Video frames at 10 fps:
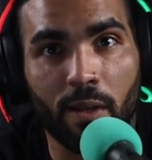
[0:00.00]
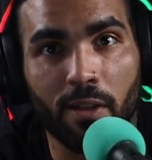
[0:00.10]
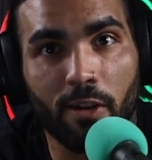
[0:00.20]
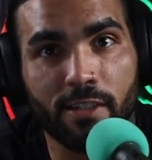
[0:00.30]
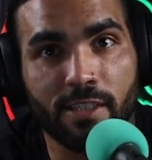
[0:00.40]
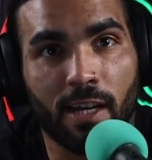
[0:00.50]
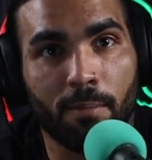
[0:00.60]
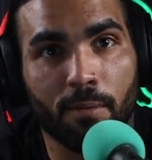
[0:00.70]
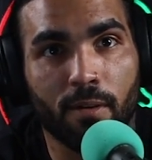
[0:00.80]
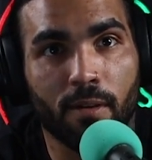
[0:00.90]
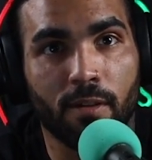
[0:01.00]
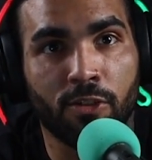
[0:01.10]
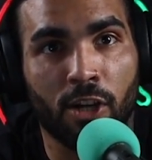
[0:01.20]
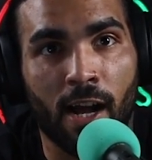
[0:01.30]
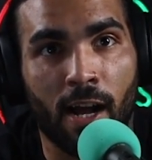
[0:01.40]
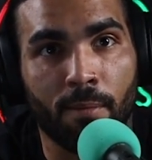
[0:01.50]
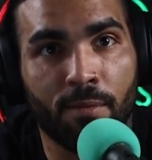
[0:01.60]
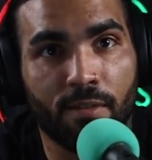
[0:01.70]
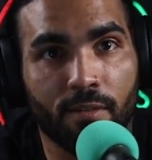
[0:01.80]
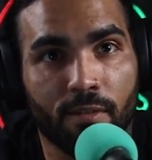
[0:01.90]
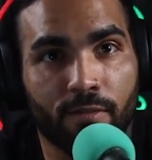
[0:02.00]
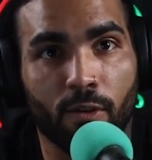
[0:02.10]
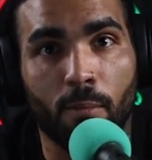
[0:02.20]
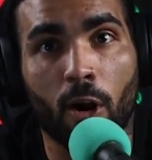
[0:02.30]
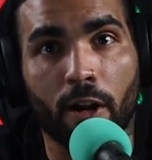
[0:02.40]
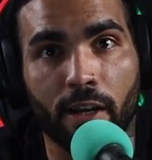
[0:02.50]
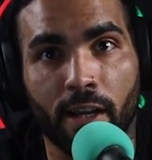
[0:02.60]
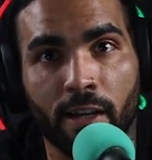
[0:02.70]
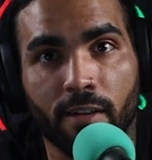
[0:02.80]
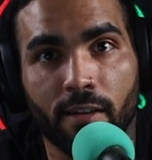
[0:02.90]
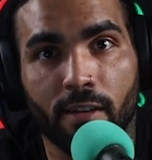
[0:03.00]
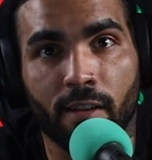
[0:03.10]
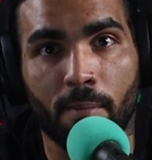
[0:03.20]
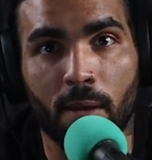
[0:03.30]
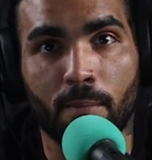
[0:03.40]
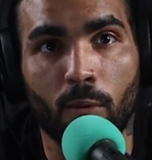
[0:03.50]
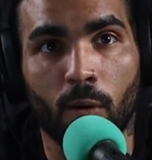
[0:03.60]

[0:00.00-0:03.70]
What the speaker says: looked up jobs for marketing that people were